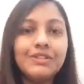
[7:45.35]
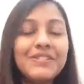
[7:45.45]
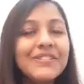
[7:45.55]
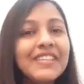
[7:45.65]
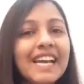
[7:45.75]

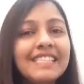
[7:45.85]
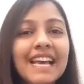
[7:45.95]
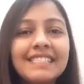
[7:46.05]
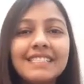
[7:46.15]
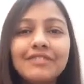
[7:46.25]
So yeah,
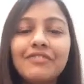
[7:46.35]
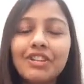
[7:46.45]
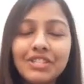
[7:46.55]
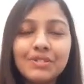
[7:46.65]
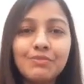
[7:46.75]
that's it
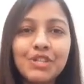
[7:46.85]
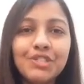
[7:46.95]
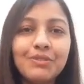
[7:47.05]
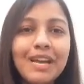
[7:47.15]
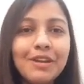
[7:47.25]
for this
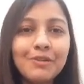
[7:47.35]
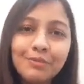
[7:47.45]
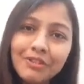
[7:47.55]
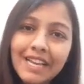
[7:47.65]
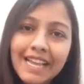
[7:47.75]
video. I
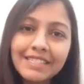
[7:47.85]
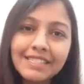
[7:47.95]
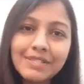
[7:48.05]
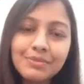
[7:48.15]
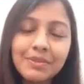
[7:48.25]
hope you like
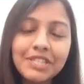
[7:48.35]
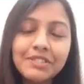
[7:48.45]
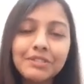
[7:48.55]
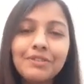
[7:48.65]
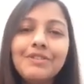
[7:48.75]
this
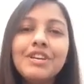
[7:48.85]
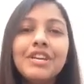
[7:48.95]
video.